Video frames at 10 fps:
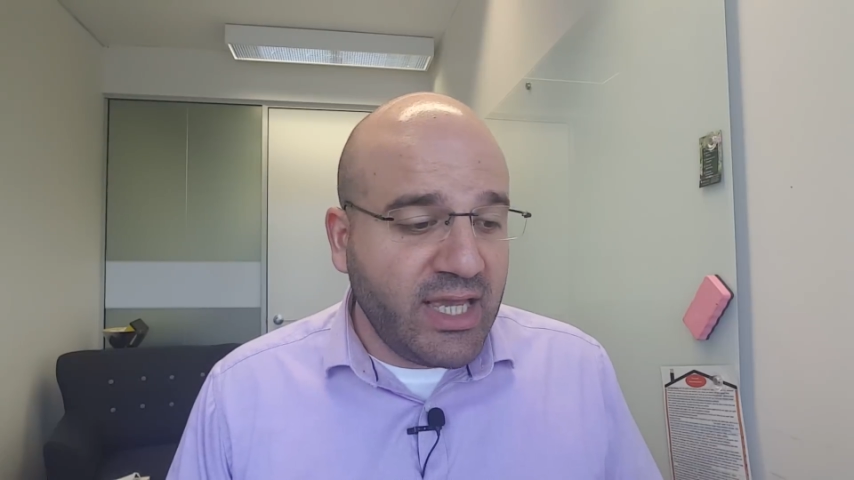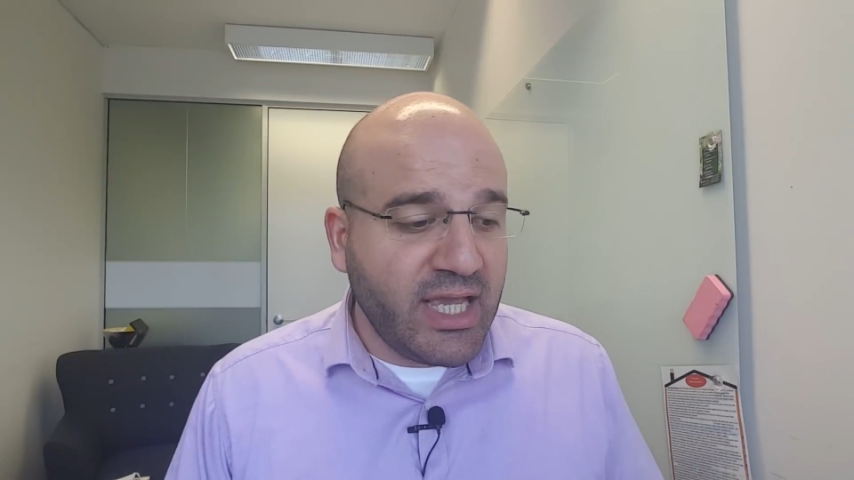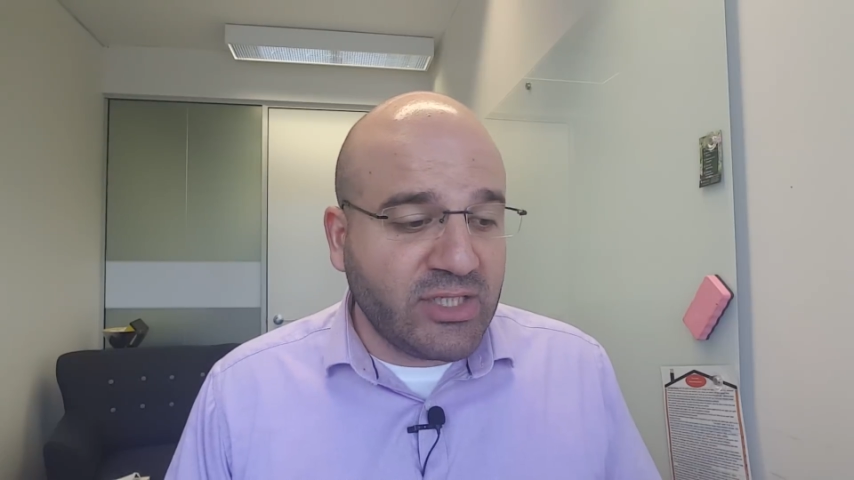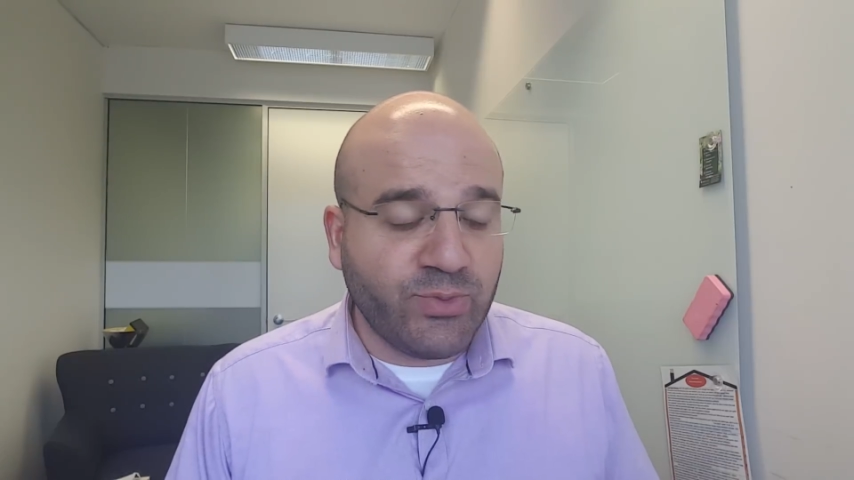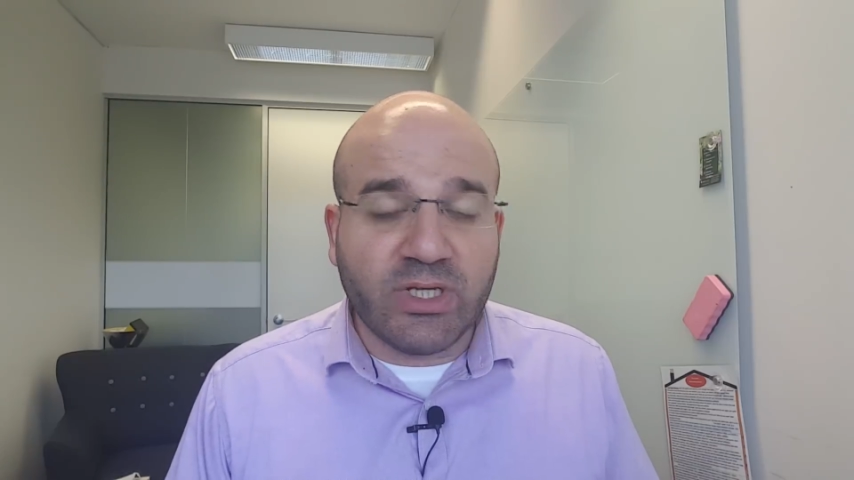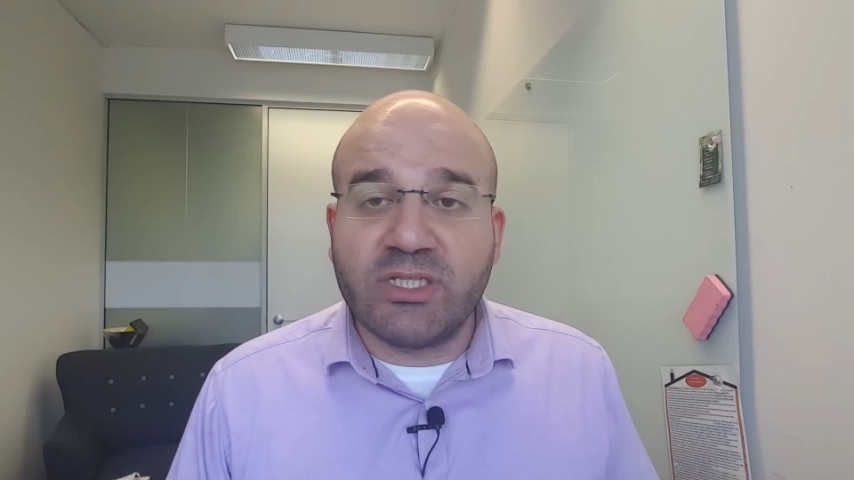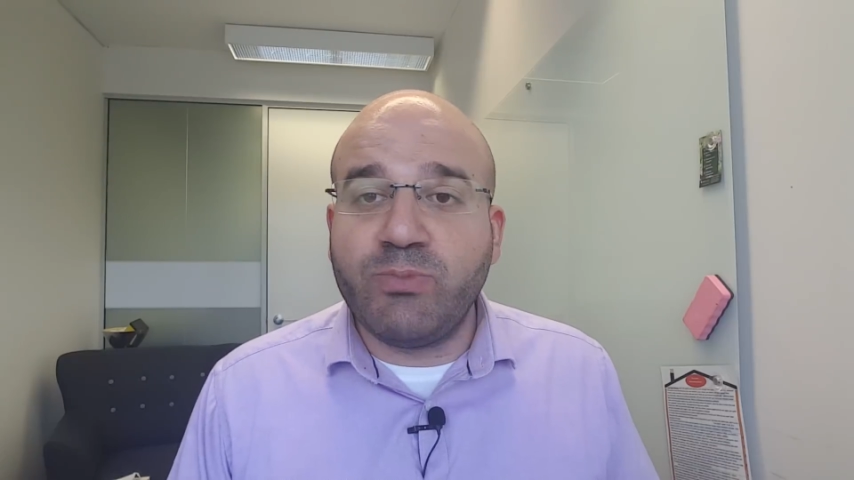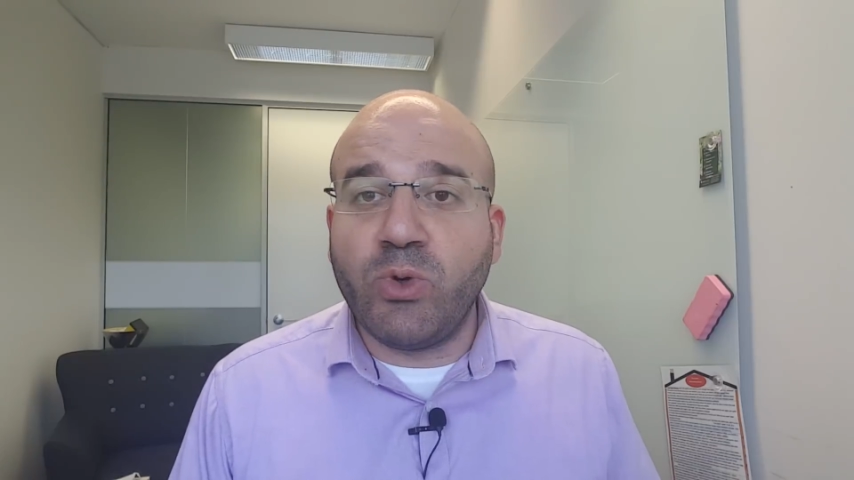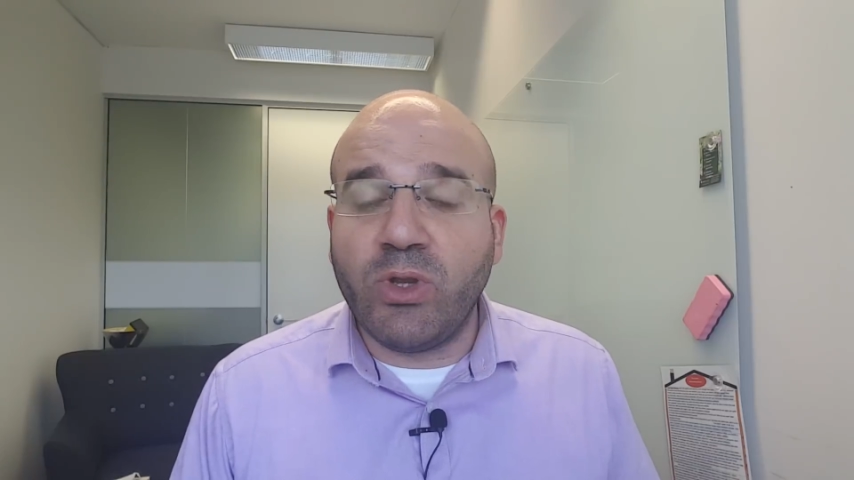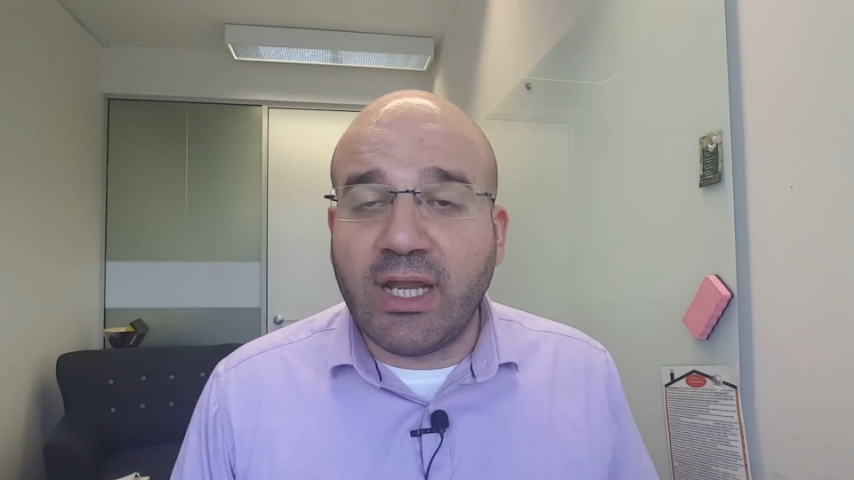as well as
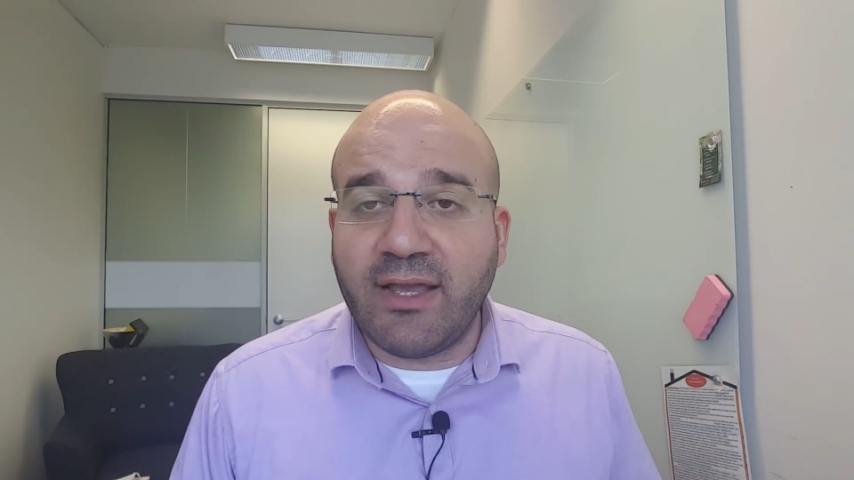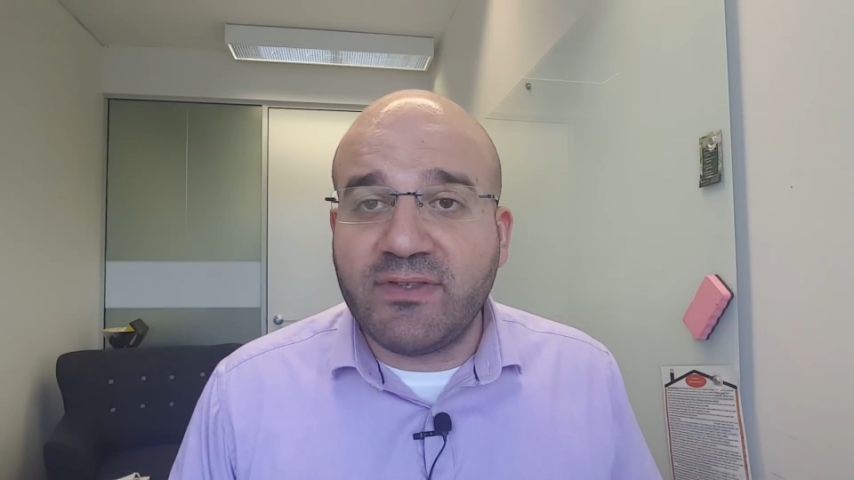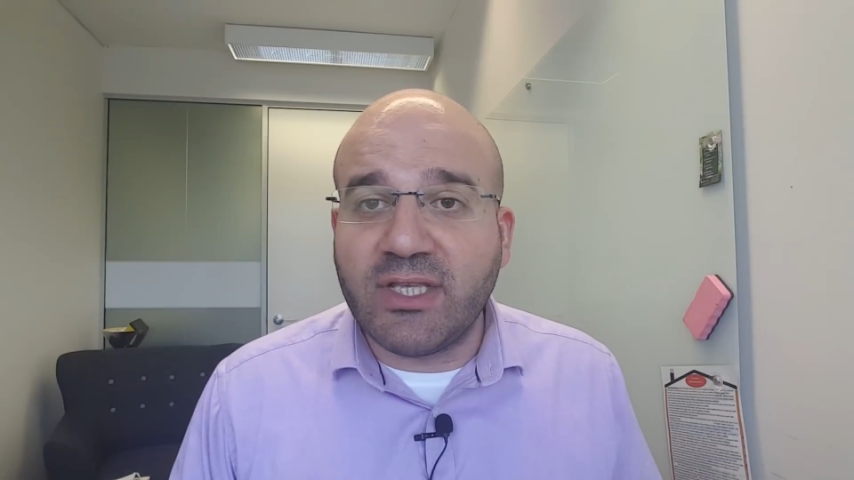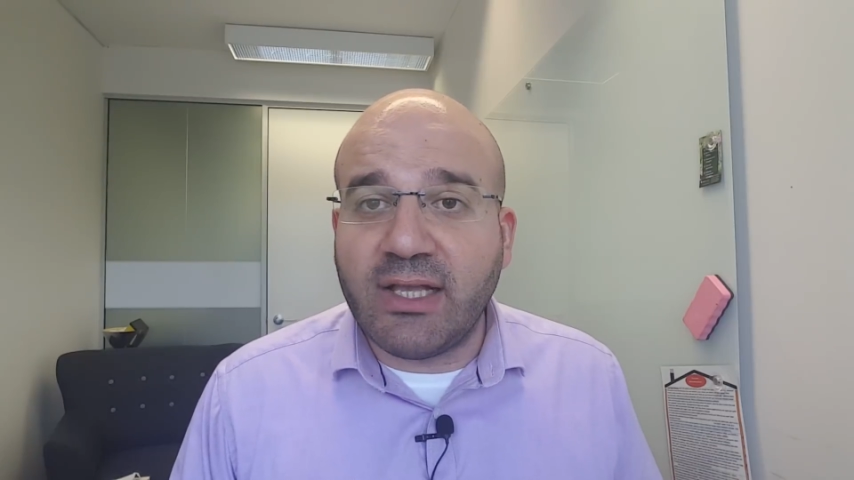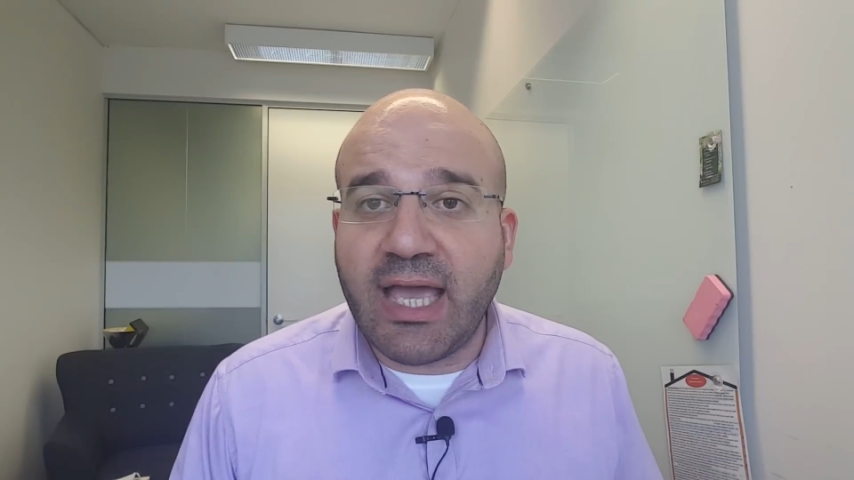poor lifestyle